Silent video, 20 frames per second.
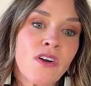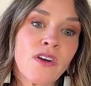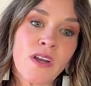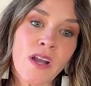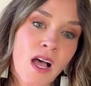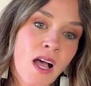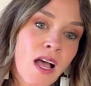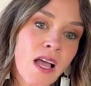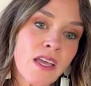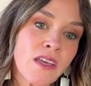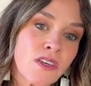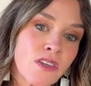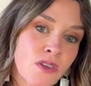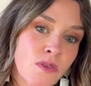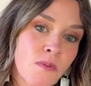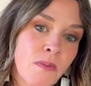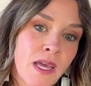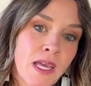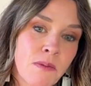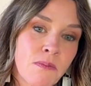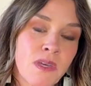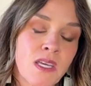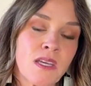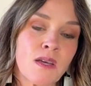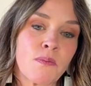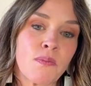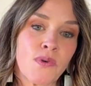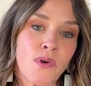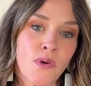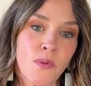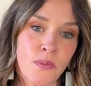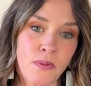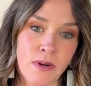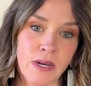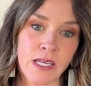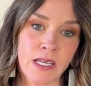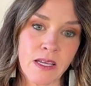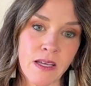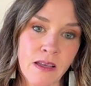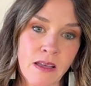or not you may be
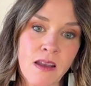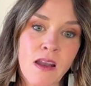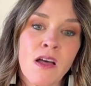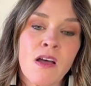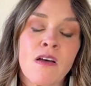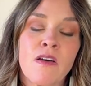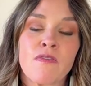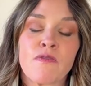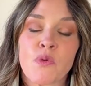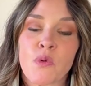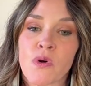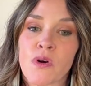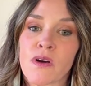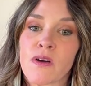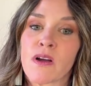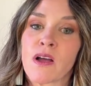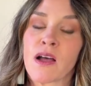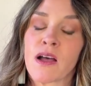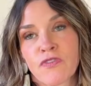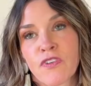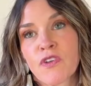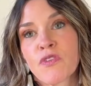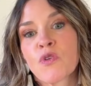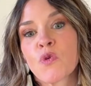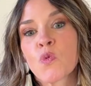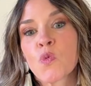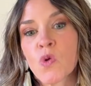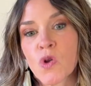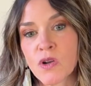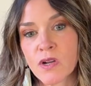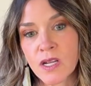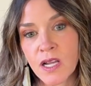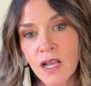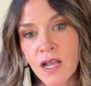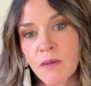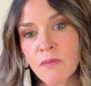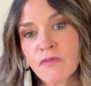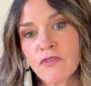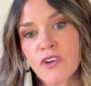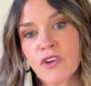appropriate for further
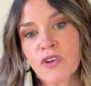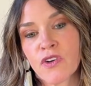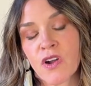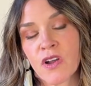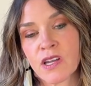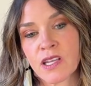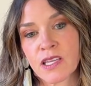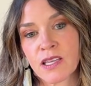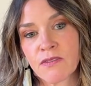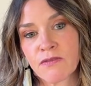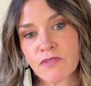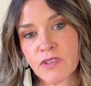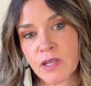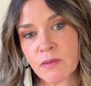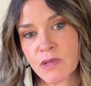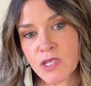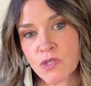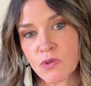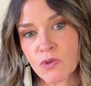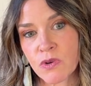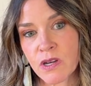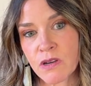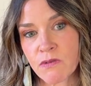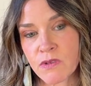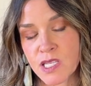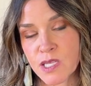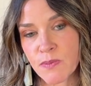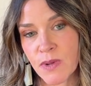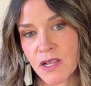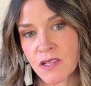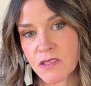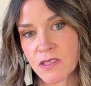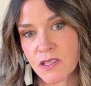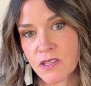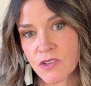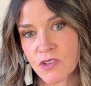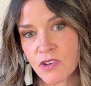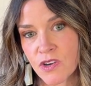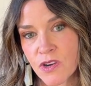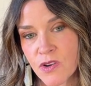workup for chronic inflammatory response
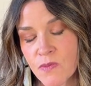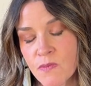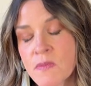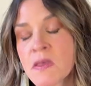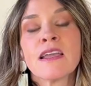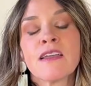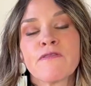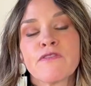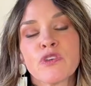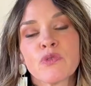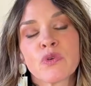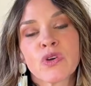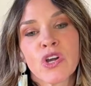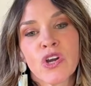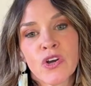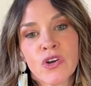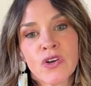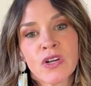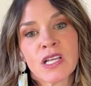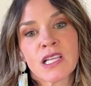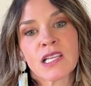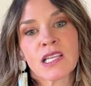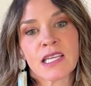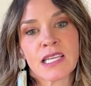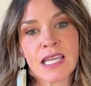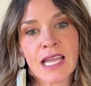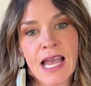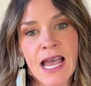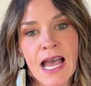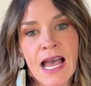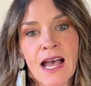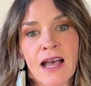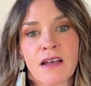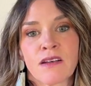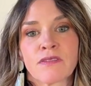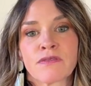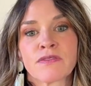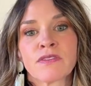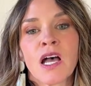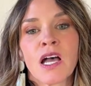syndrome if you currently
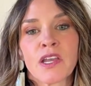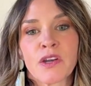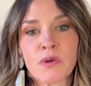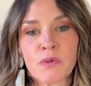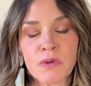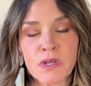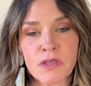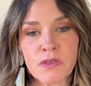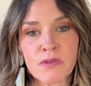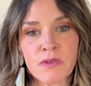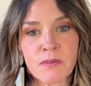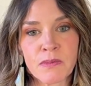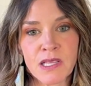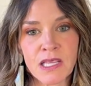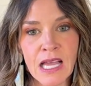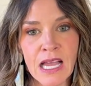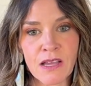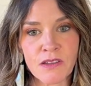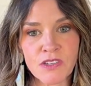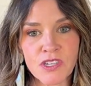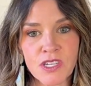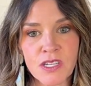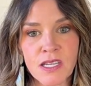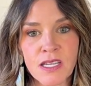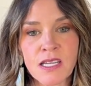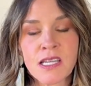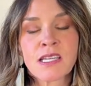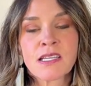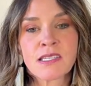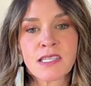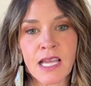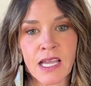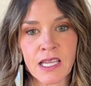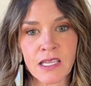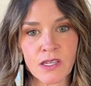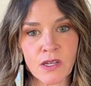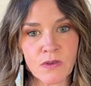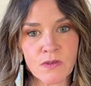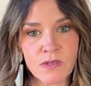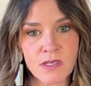have an erythromelalgia
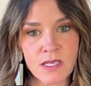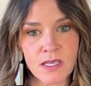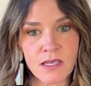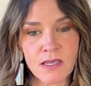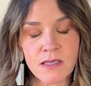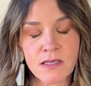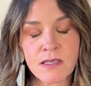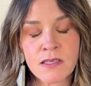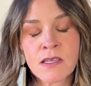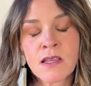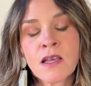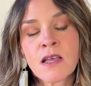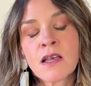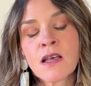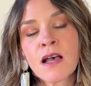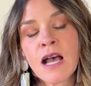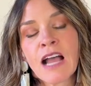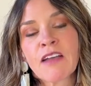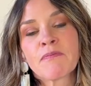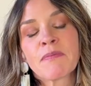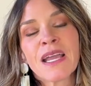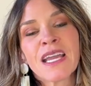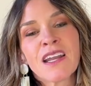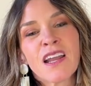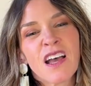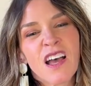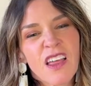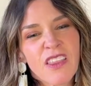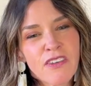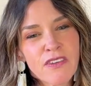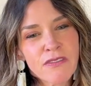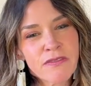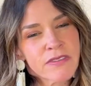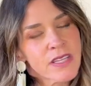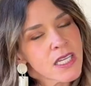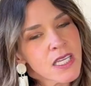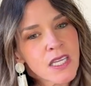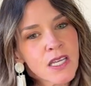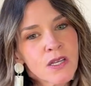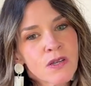diagnosis. I've made other
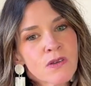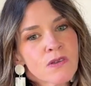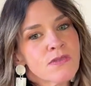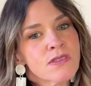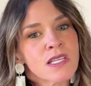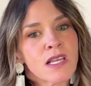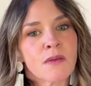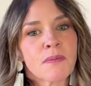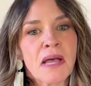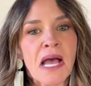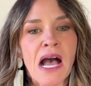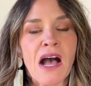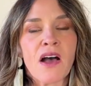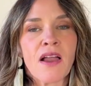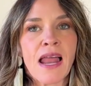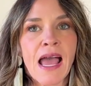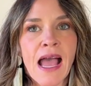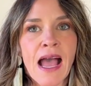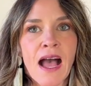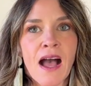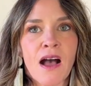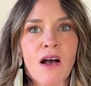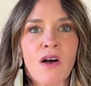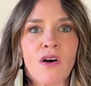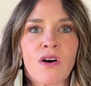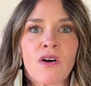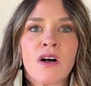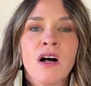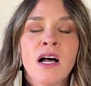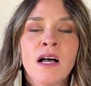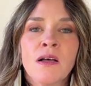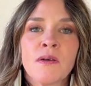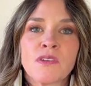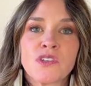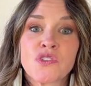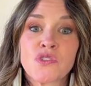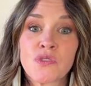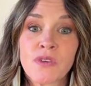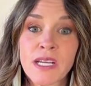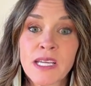videos about how
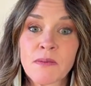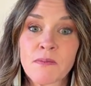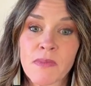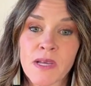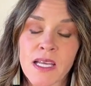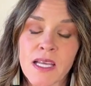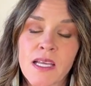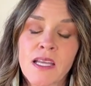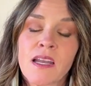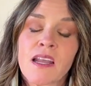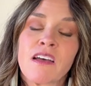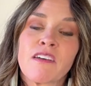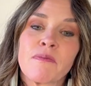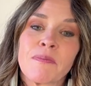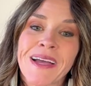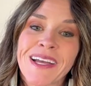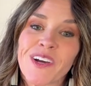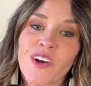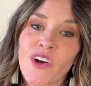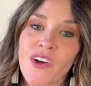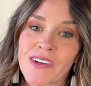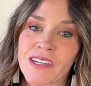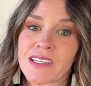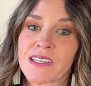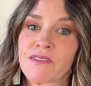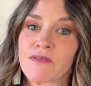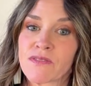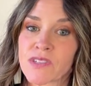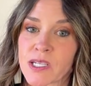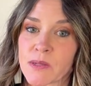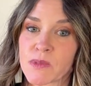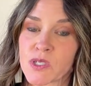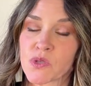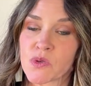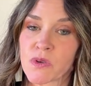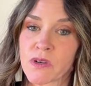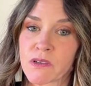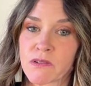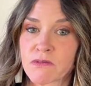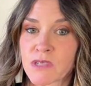treatment of my chronic
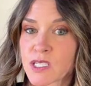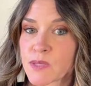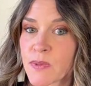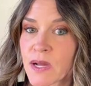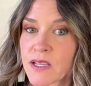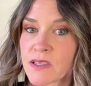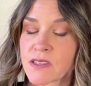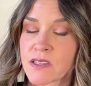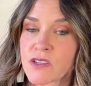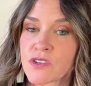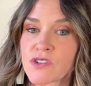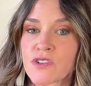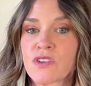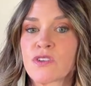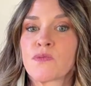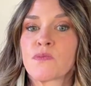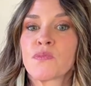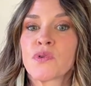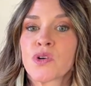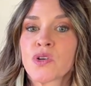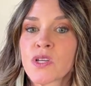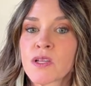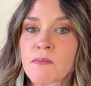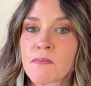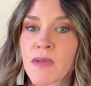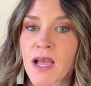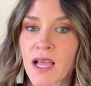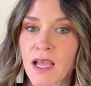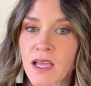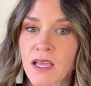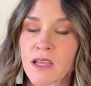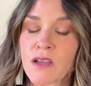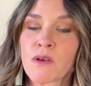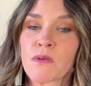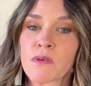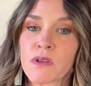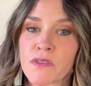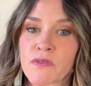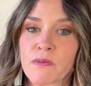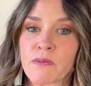inflammatory response syndrome put my
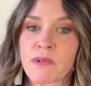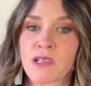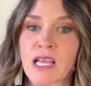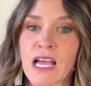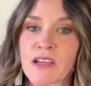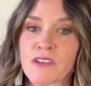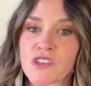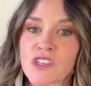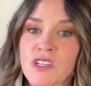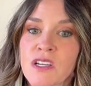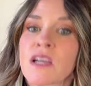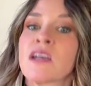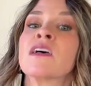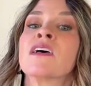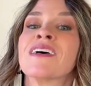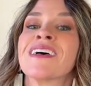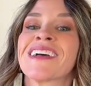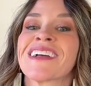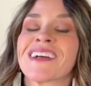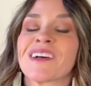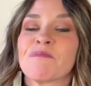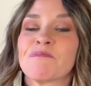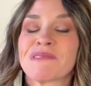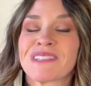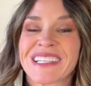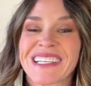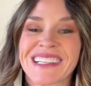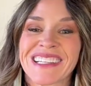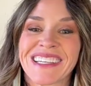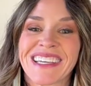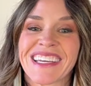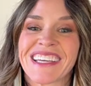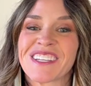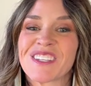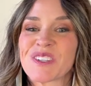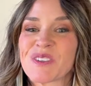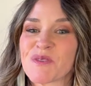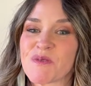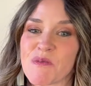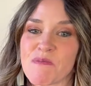erythromelalgia completely
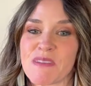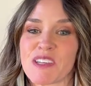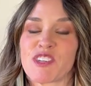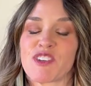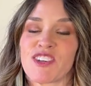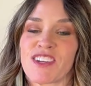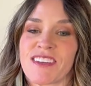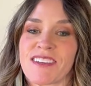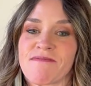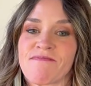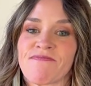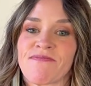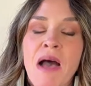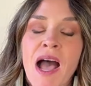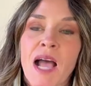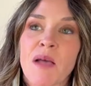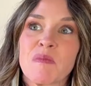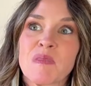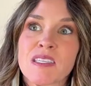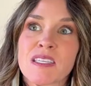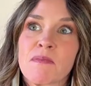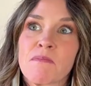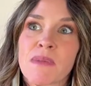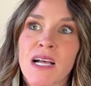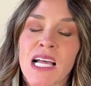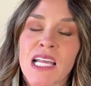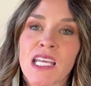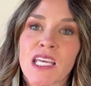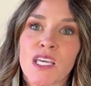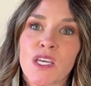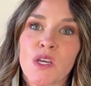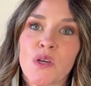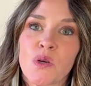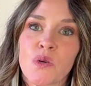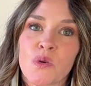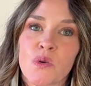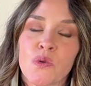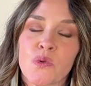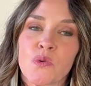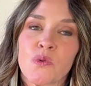into remission. I'm somebody
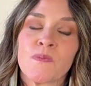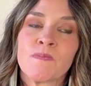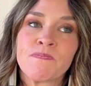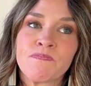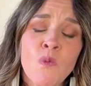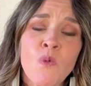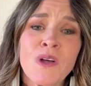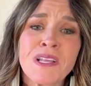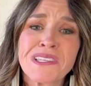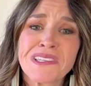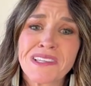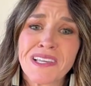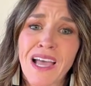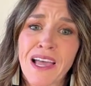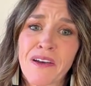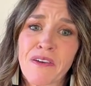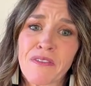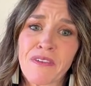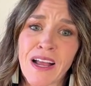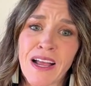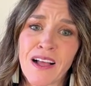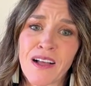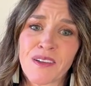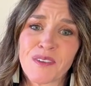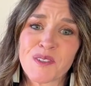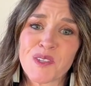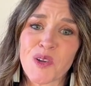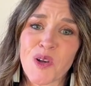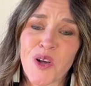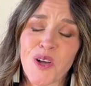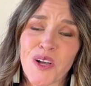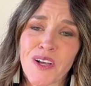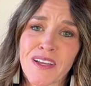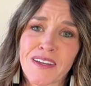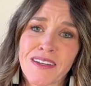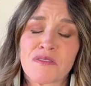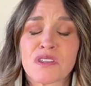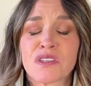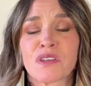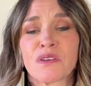who once got around
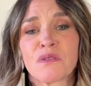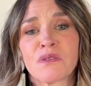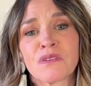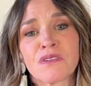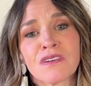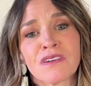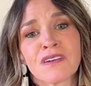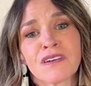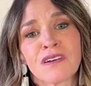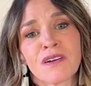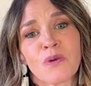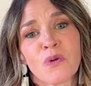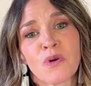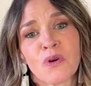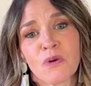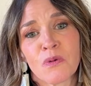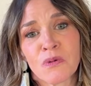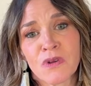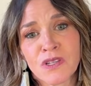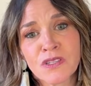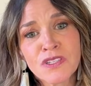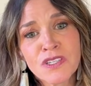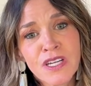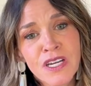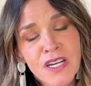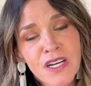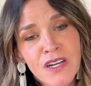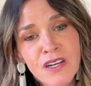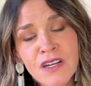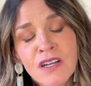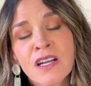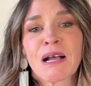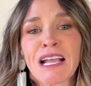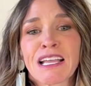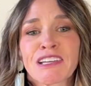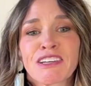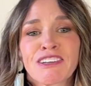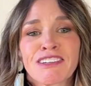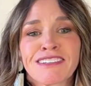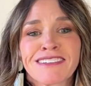on a scooter or wheelchair.
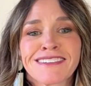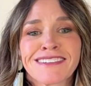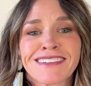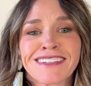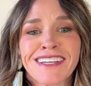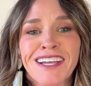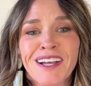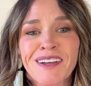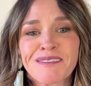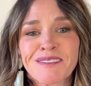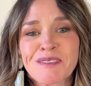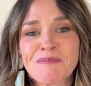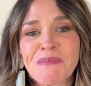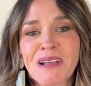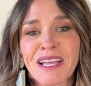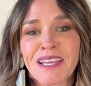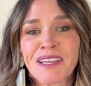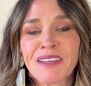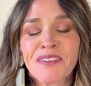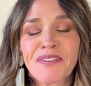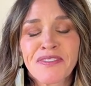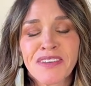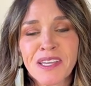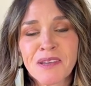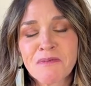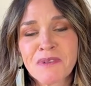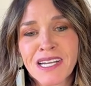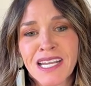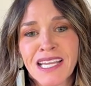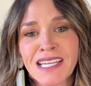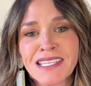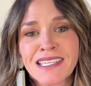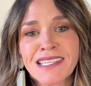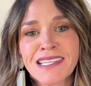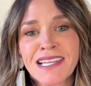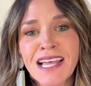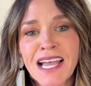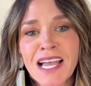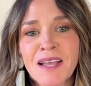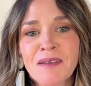I couldn't cover my feet when I
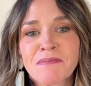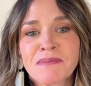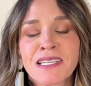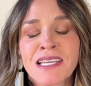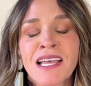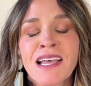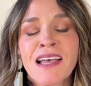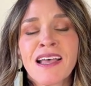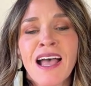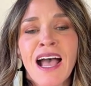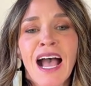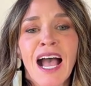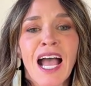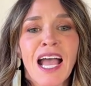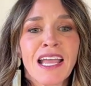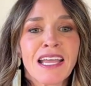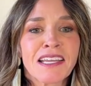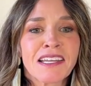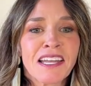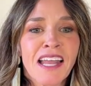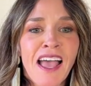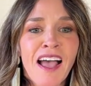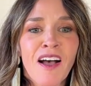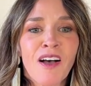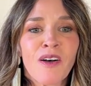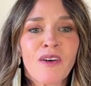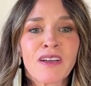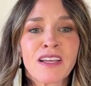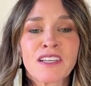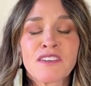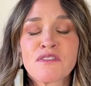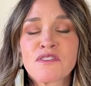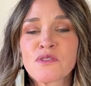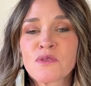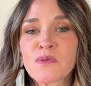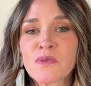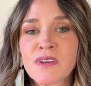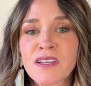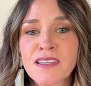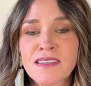slept. I now
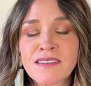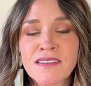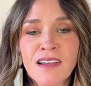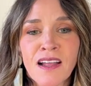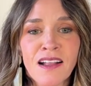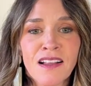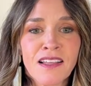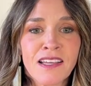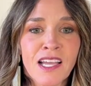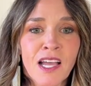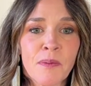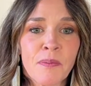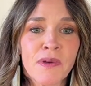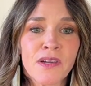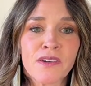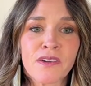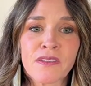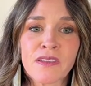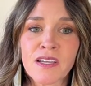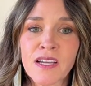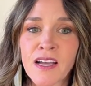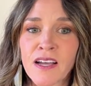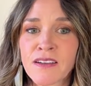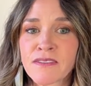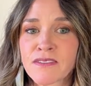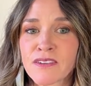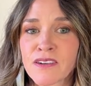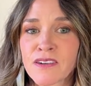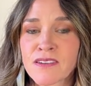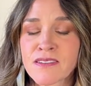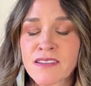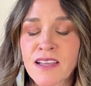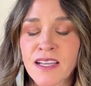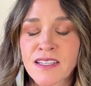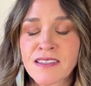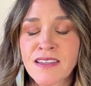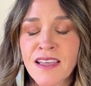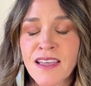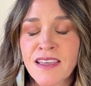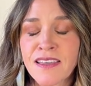enjoy snuggling up under the covers.
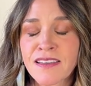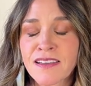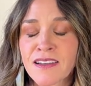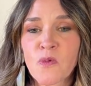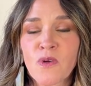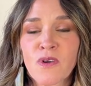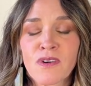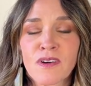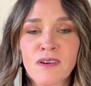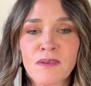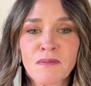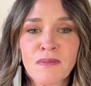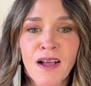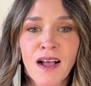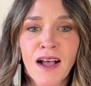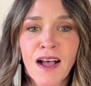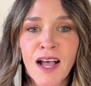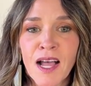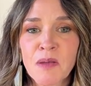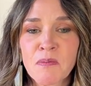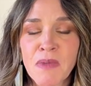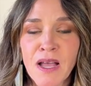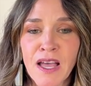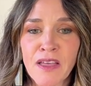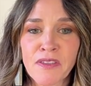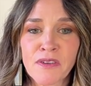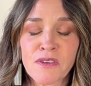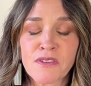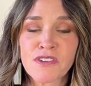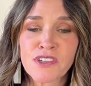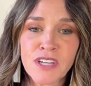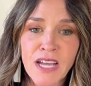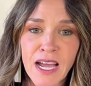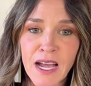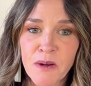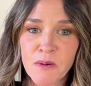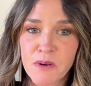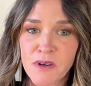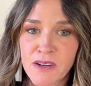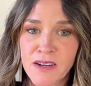I take warm, hot bath or
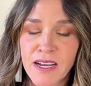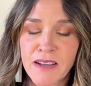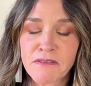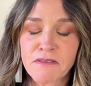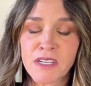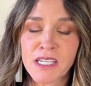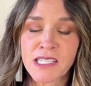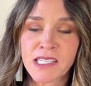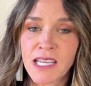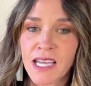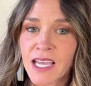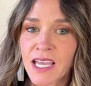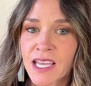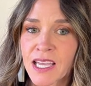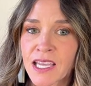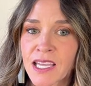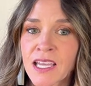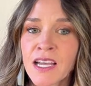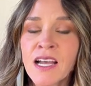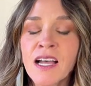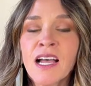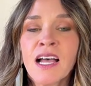shower every day.